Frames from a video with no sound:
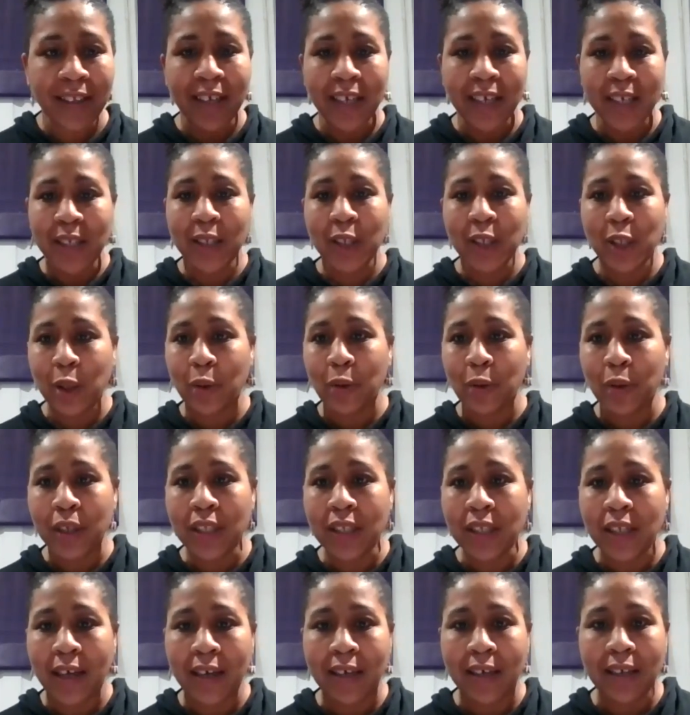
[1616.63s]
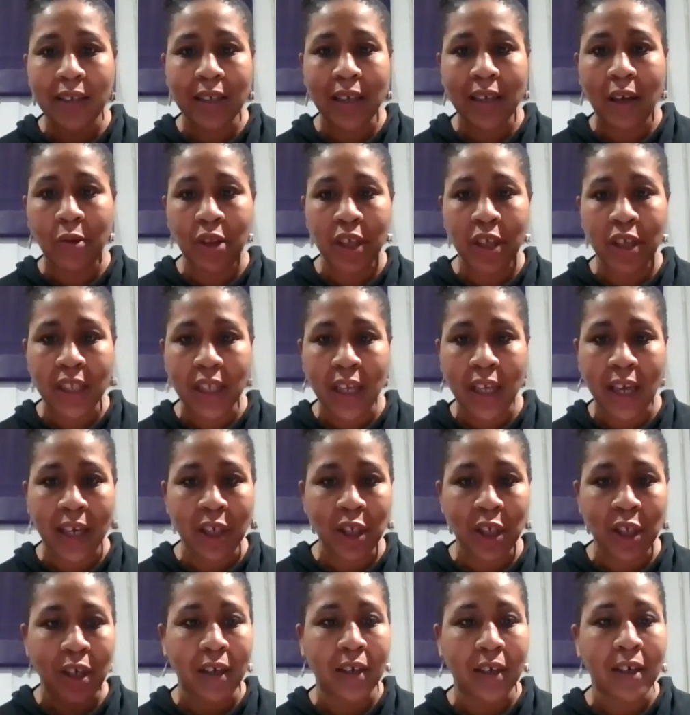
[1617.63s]
Like, so it's like Southeast
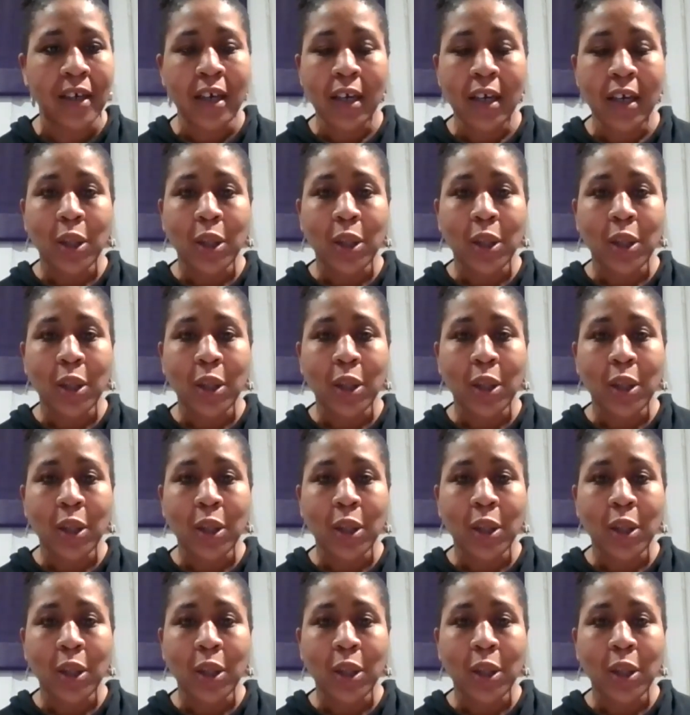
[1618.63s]
Asia.